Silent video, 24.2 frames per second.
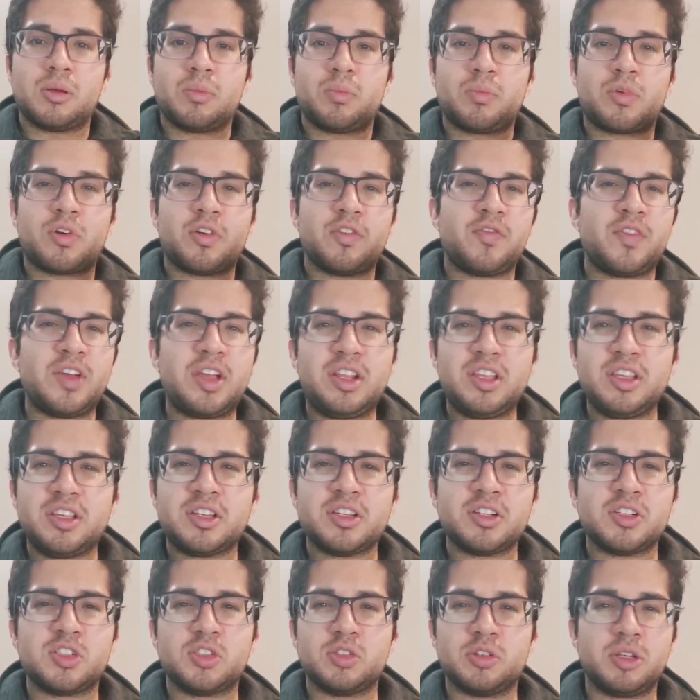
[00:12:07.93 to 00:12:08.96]

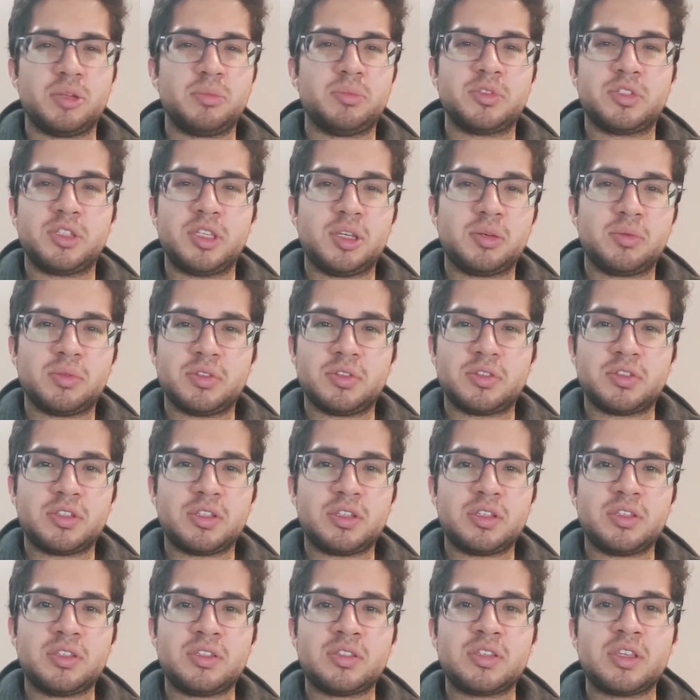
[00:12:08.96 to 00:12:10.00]
Prophetic dream
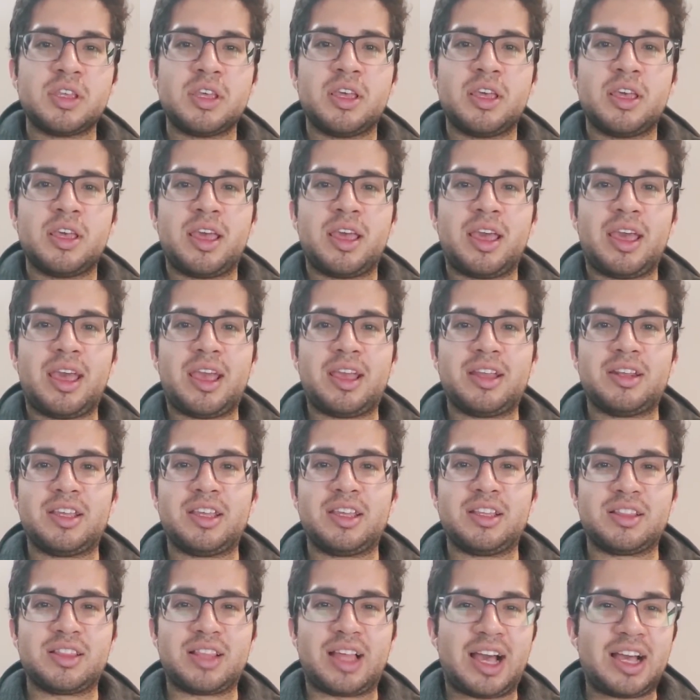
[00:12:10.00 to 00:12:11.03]
sequences and
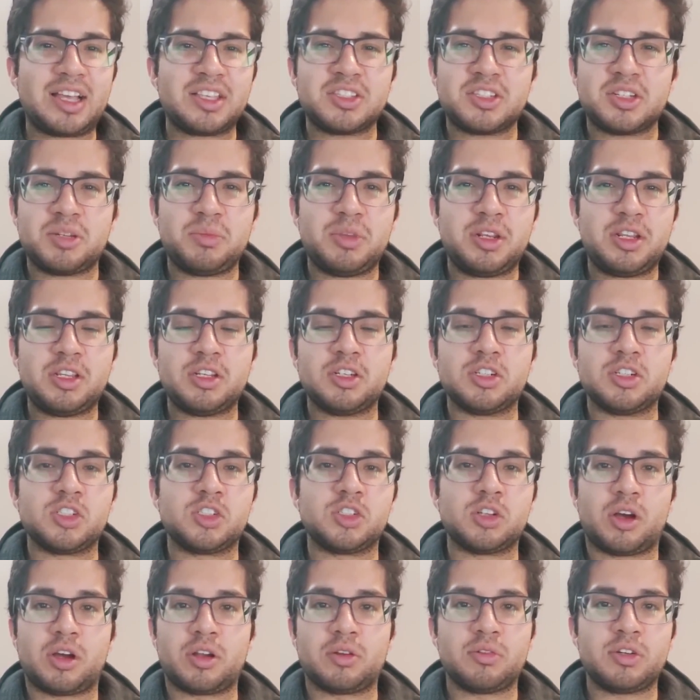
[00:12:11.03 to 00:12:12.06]
a last-minute
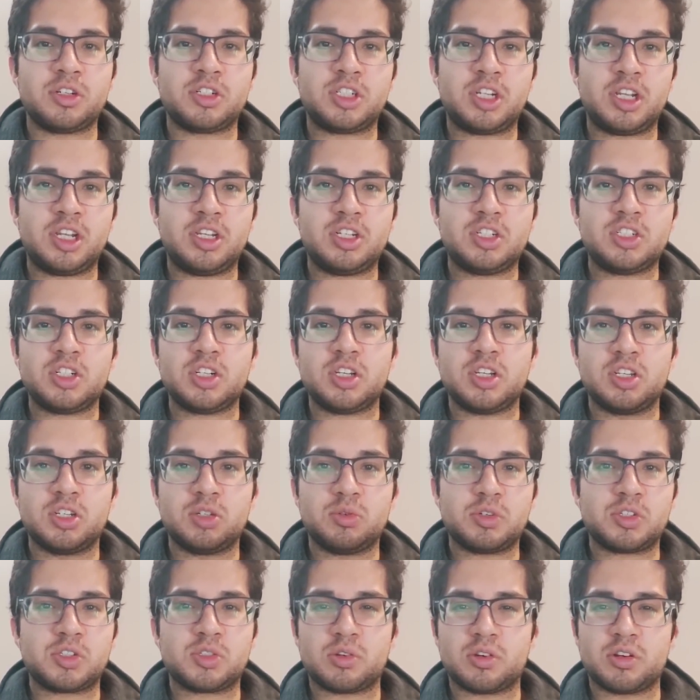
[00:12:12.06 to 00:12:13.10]
genre change into
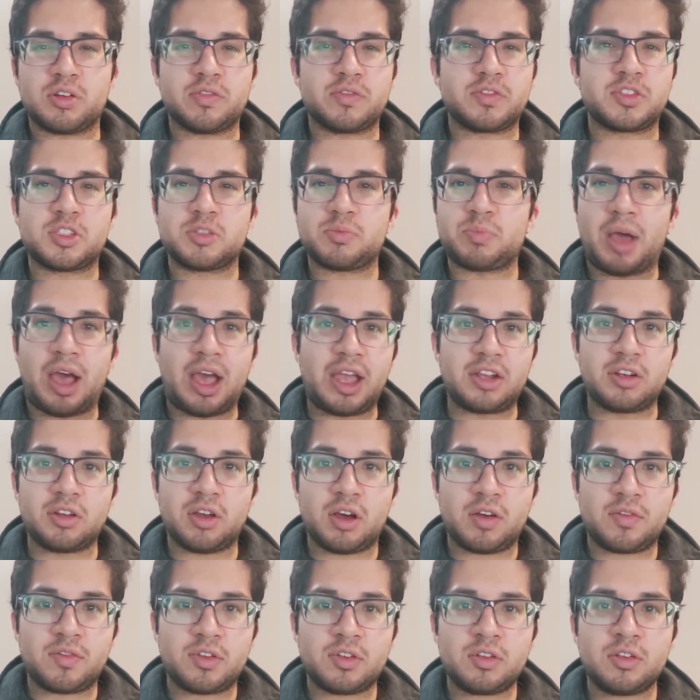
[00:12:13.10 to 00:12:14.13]
a sort of spy
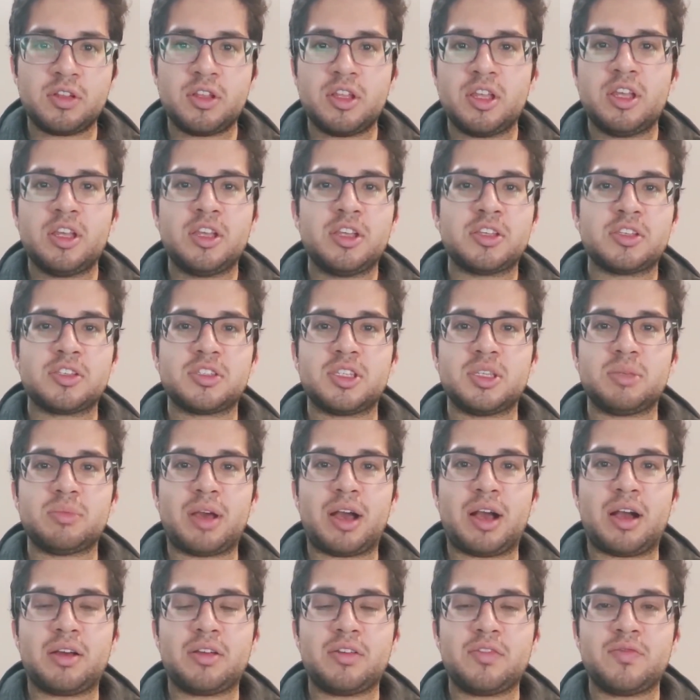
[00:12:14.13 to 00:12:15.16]
novel seem
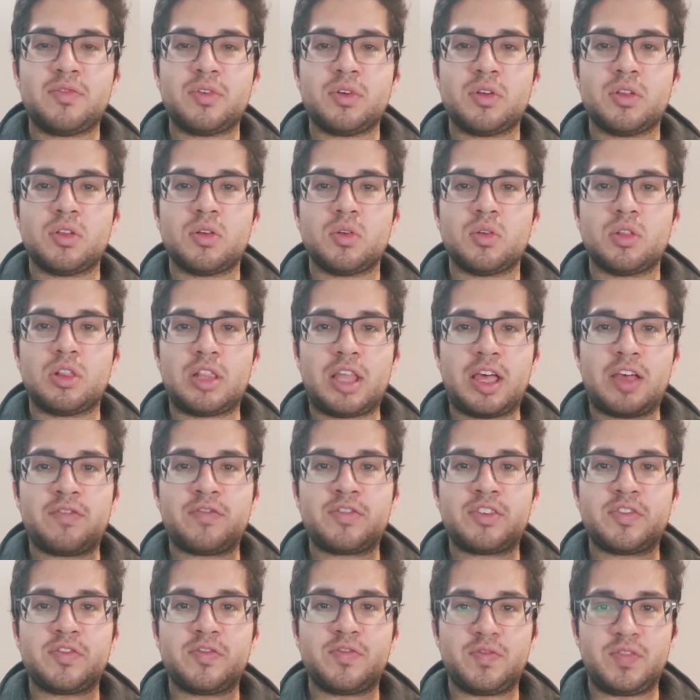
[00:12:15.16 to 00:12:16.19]
out of
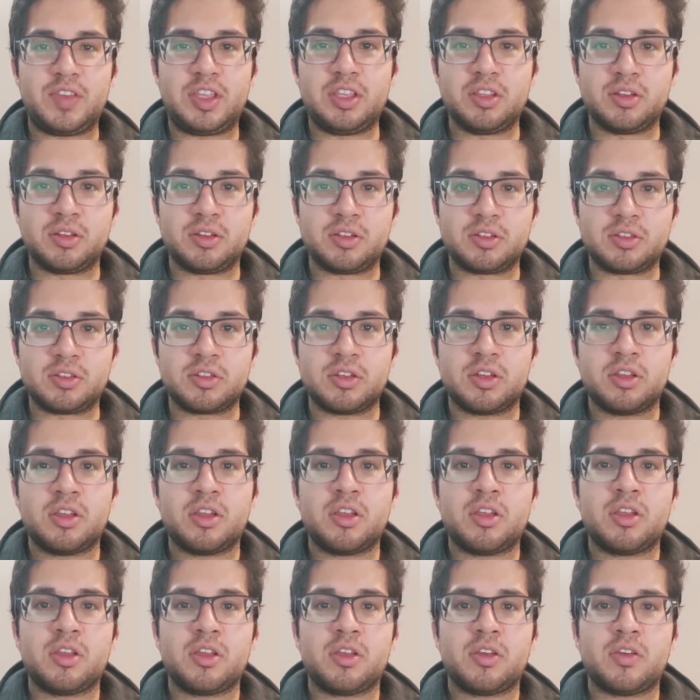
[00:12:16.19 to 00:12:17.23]
left field
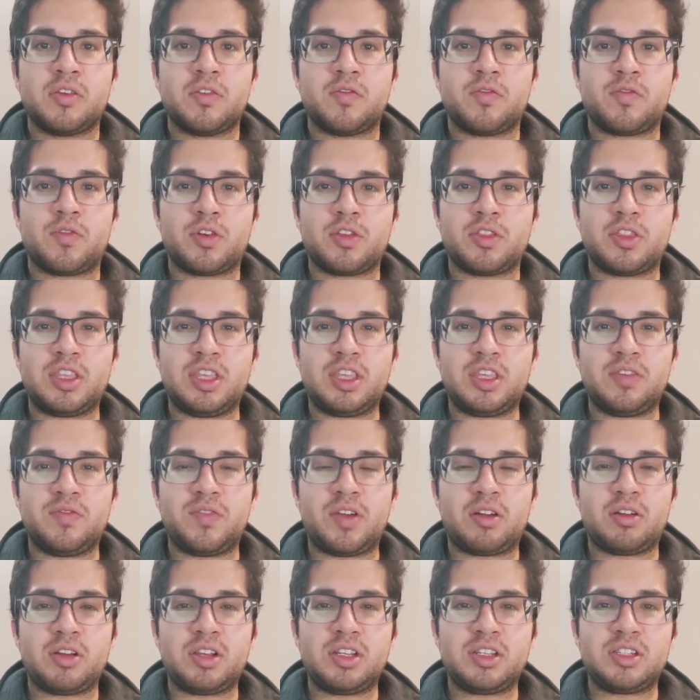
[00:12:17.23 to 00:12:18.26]
for the
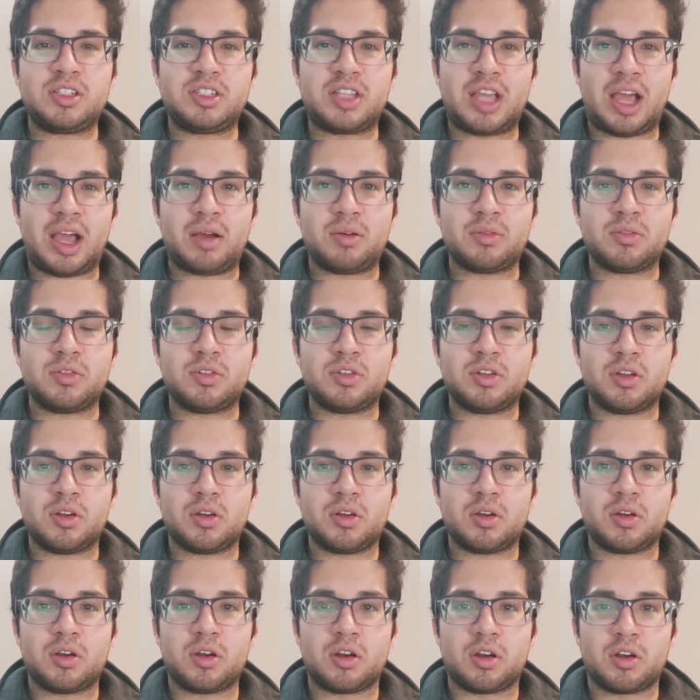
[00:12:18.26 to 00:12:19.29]
very
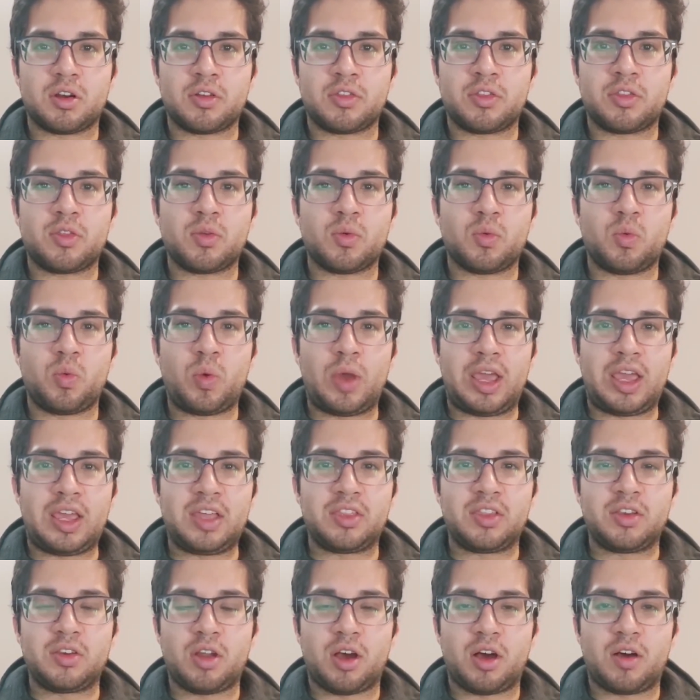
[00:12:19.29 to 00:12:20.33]
down-to-earth way
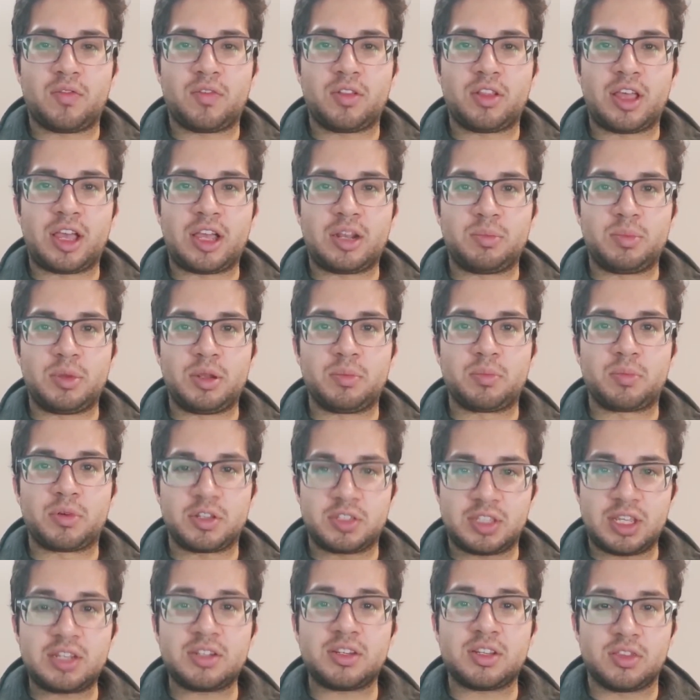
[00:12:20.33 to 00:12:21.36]
the novel had been
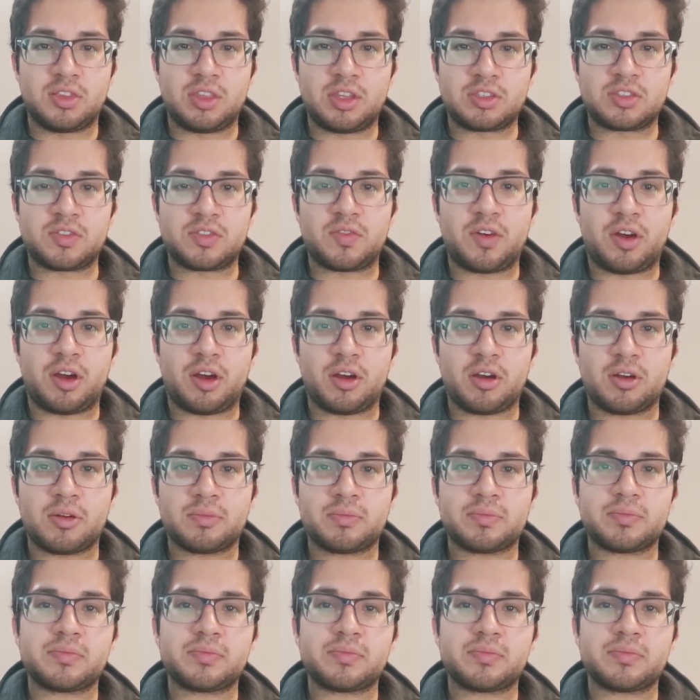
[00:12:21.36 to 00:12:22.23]
presented thus far.